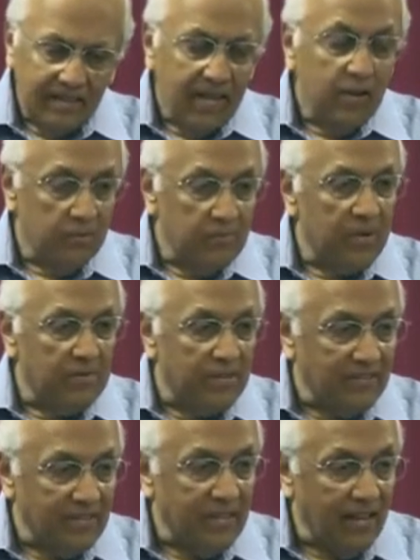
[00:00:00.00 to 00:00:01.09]
I opened my
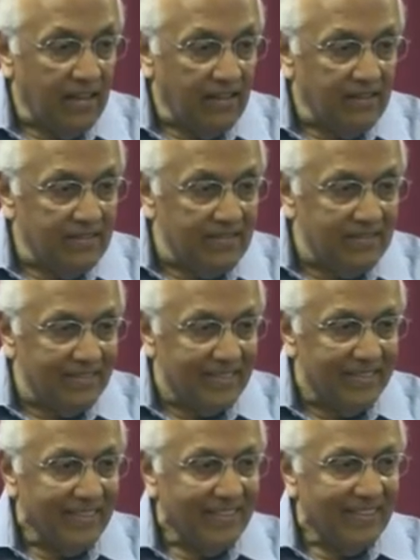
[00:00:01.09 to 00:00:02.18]
mouth and I ate it.
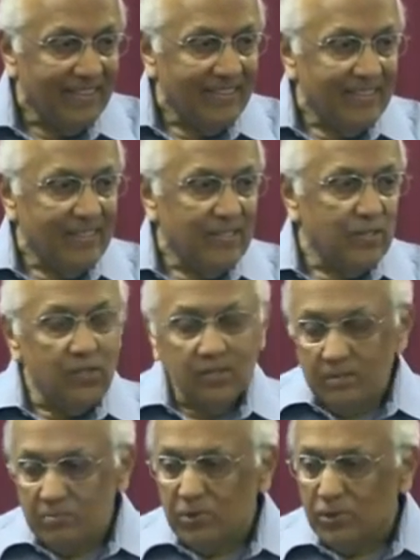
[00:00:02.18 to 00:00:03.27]
This is sort
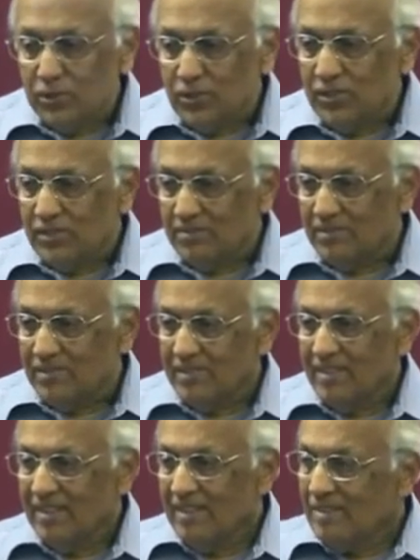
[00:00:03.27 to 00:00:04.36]
of a postscript.
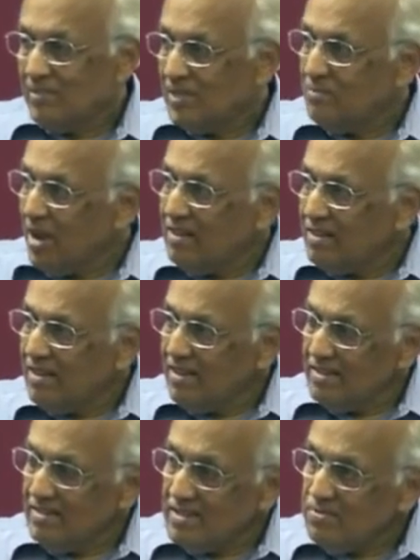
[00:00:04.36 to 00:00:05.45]
But the main thing
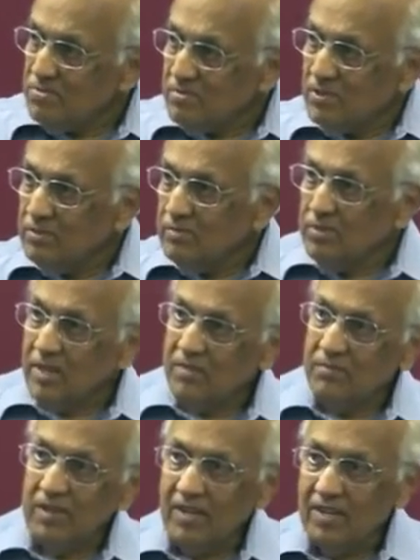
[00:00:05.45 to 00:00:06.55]
is, this woman whom you
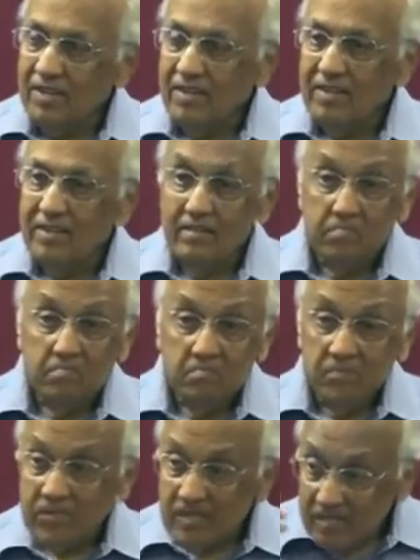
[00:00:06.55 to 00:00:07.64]
gave me.
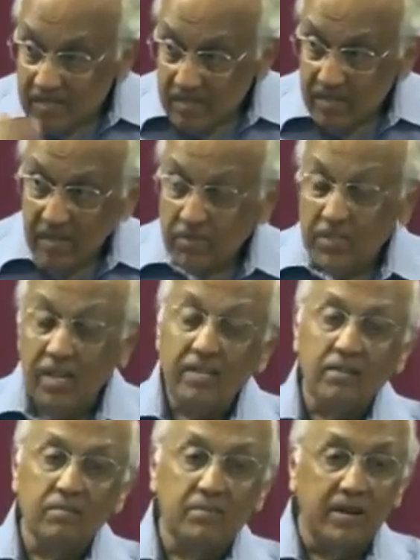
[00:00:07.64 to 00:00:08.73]
He was kicked
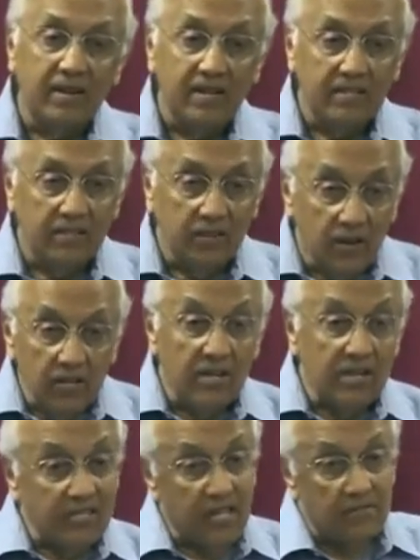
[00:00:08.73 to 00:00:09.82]
out of paradise.
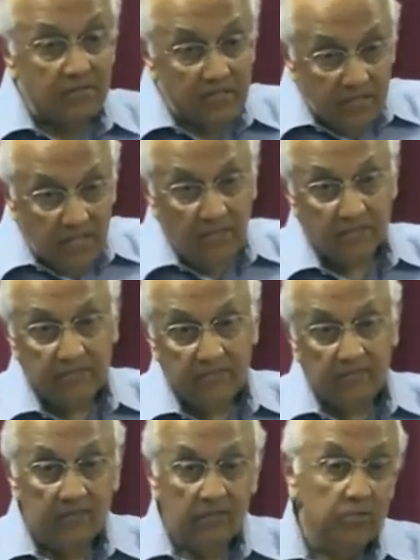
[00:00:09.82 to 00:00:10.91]
Contrast that with the thief
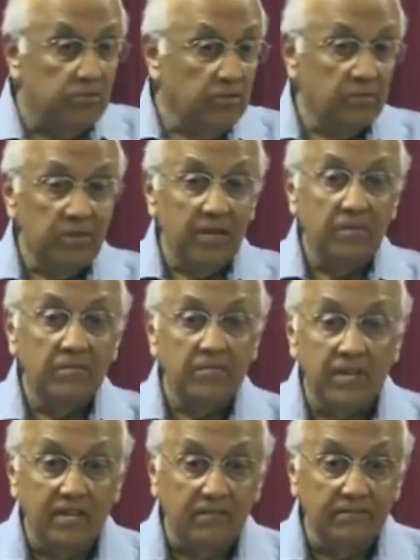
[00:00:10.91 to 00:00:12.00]
who took the blame
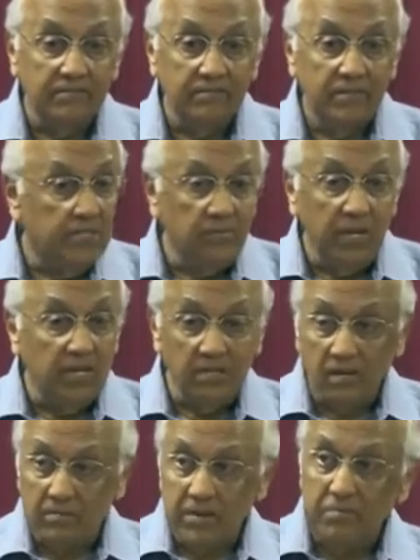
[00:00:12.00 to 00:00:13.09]
himself. It's me. It's
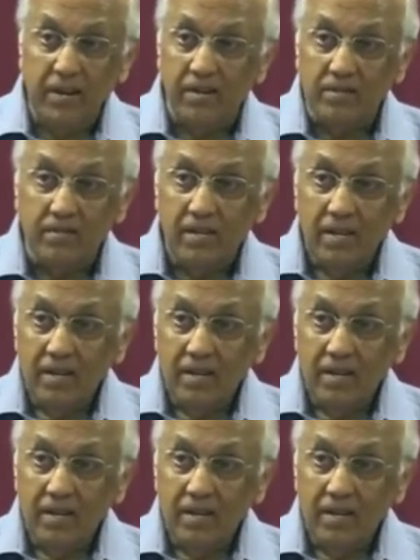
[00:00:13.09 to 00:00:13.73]
not my parents